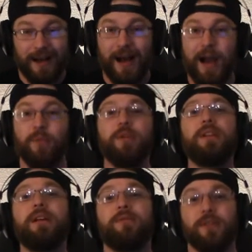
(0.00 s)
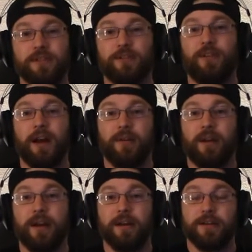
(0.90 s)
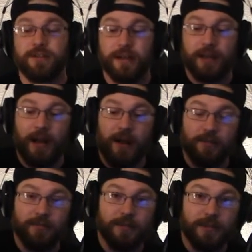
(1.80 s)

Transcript: I relive this fight right here. Check it out.